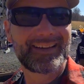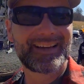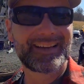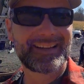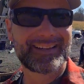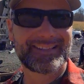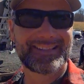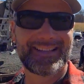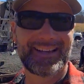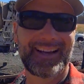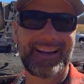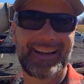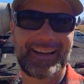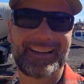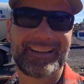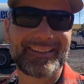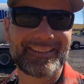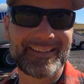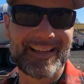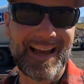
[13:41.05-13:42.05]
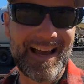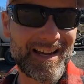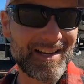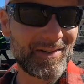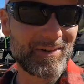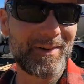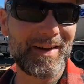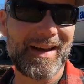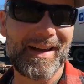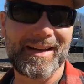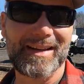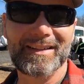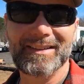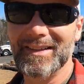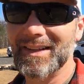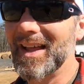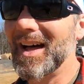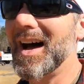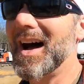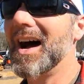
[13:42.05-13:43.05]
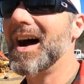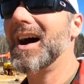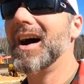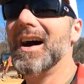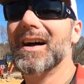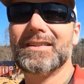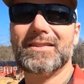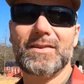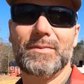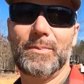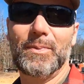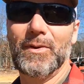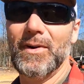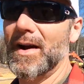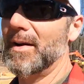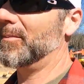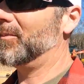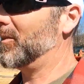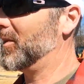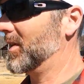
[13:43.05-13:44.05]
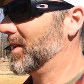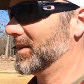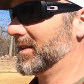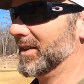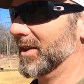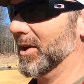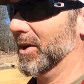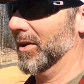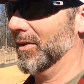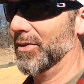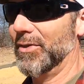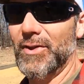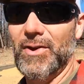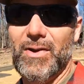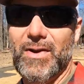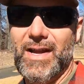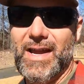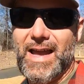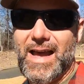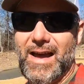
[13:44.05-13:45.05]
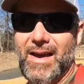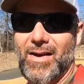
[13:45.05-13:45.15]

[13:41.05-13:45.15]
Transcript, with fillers: and it's done that quick. Lots of prep work though, thirty